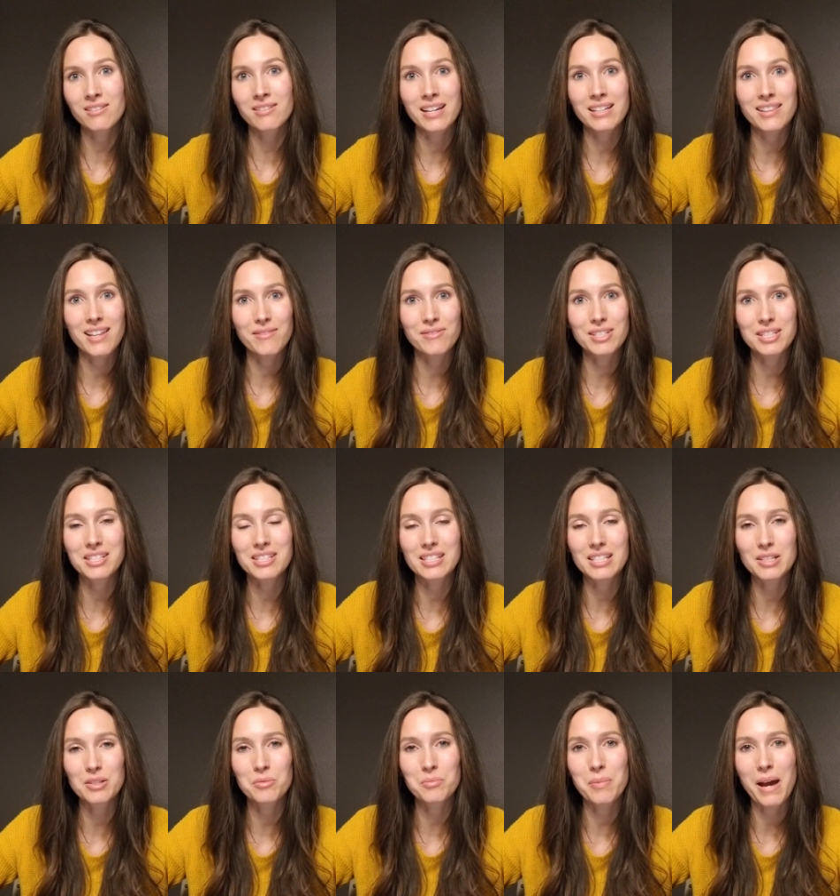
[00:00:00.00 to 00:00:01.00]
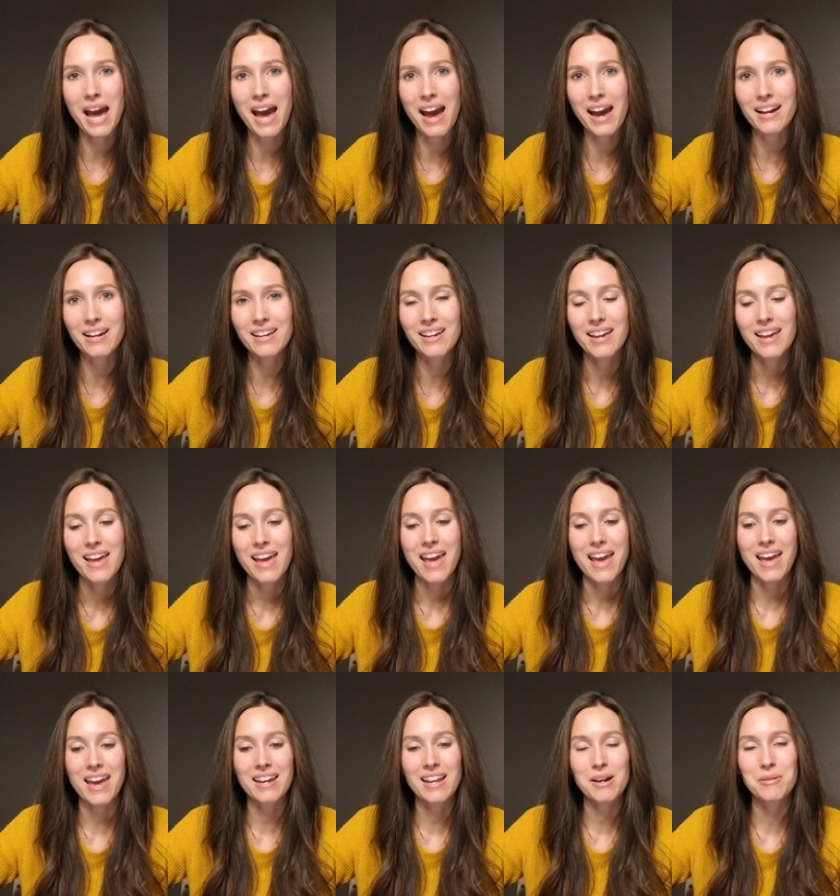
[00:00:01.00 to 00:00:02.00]
I'd love to see you back,
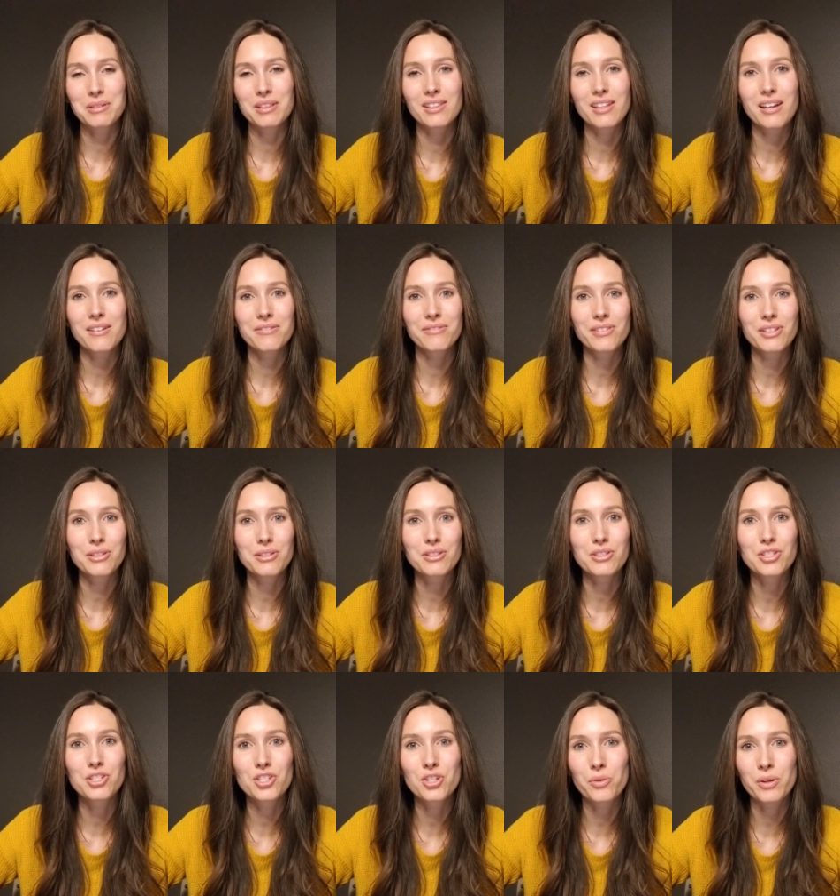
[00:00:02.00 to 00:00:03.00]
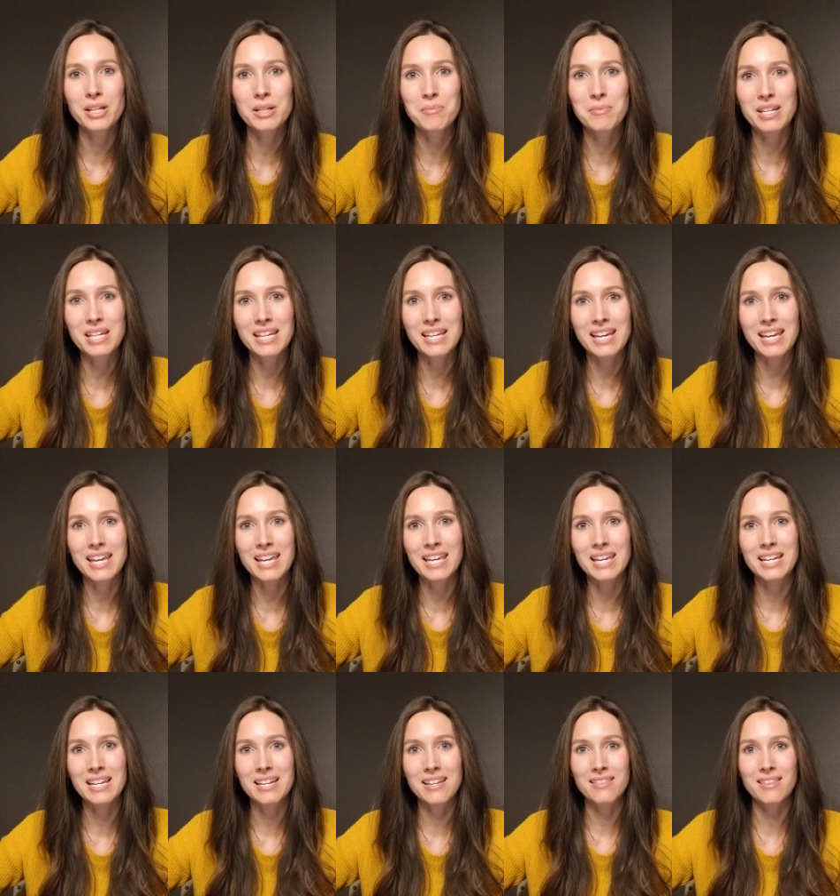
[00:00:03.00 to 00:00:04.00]
and I would love for you to join me
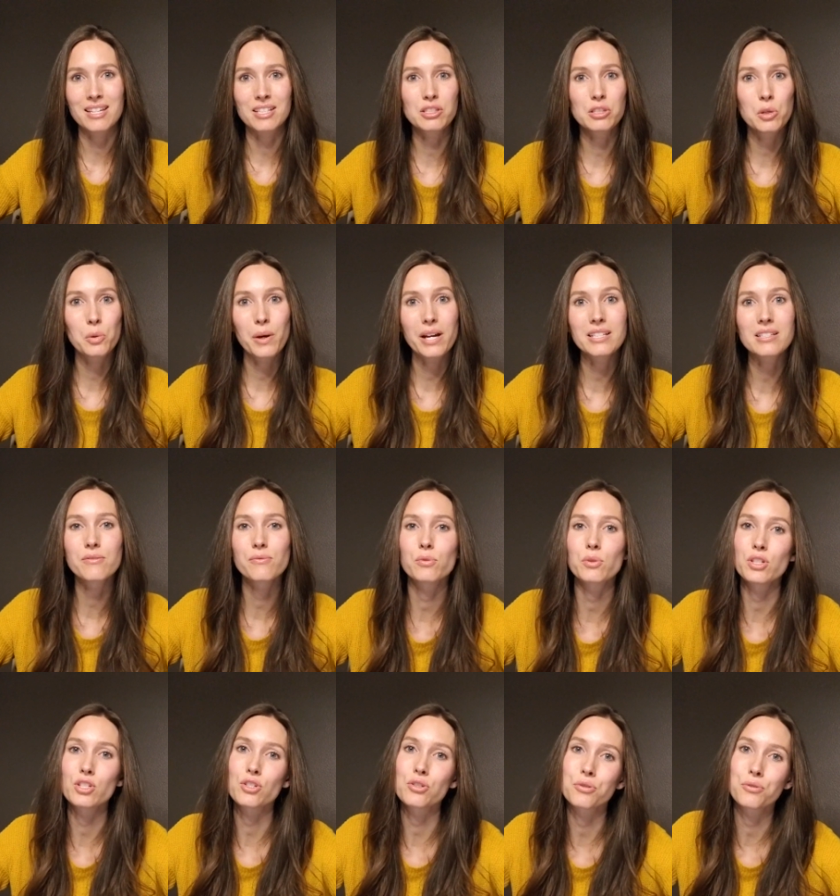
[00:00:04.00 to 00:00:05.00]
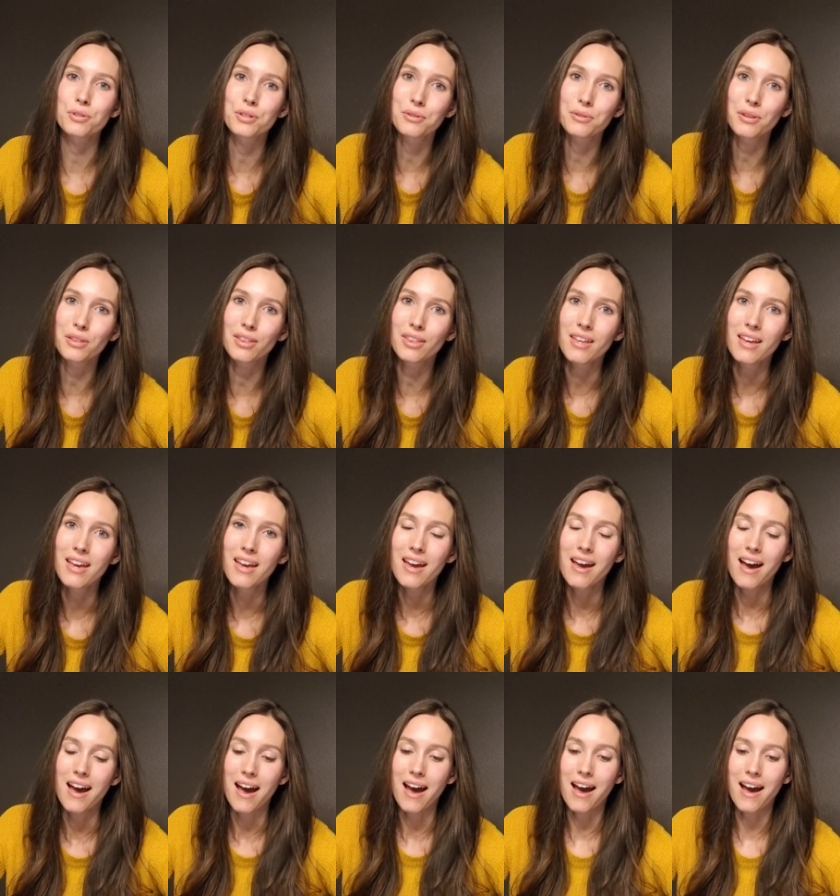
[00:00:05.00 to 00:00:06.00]
in this quest for truth.
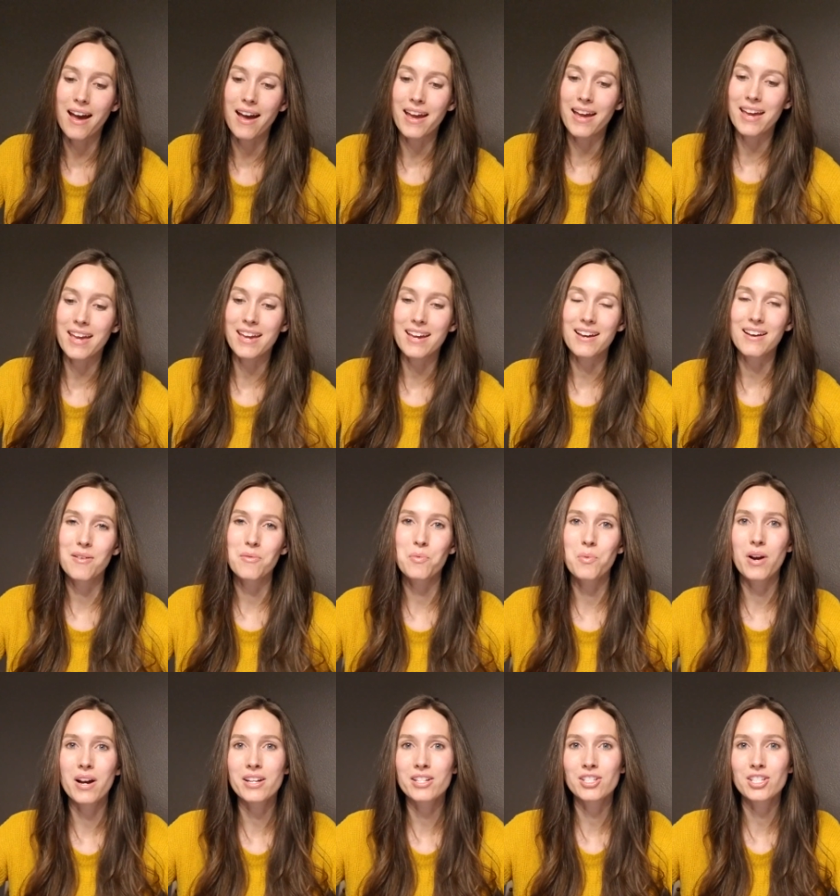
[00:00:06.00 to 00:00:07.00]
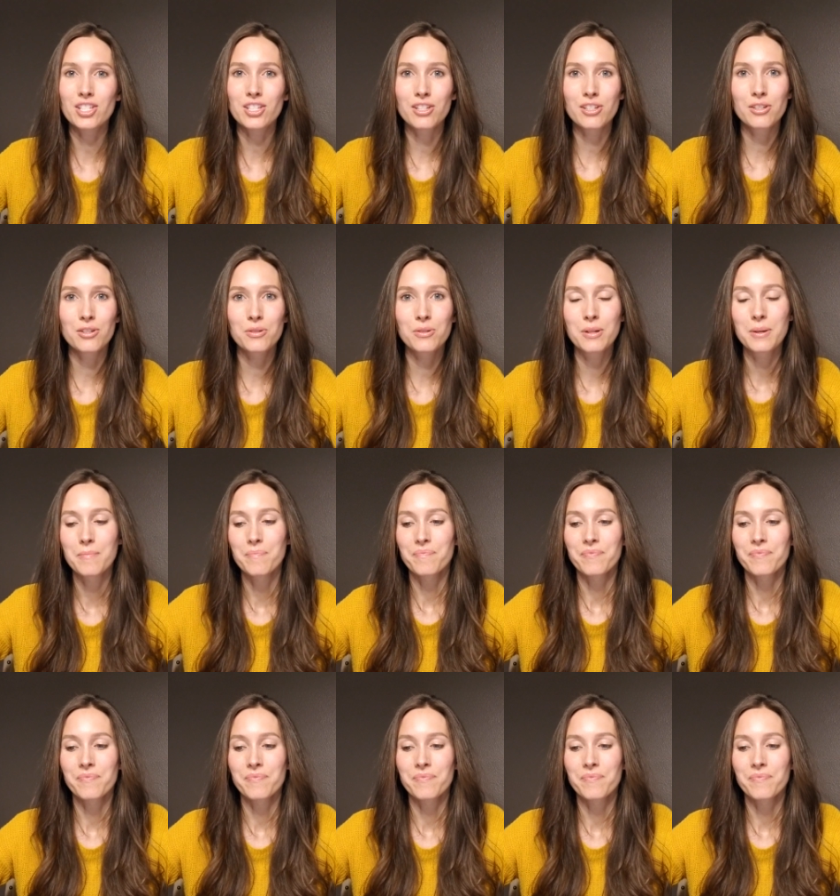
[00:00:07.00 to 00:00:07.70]
I want to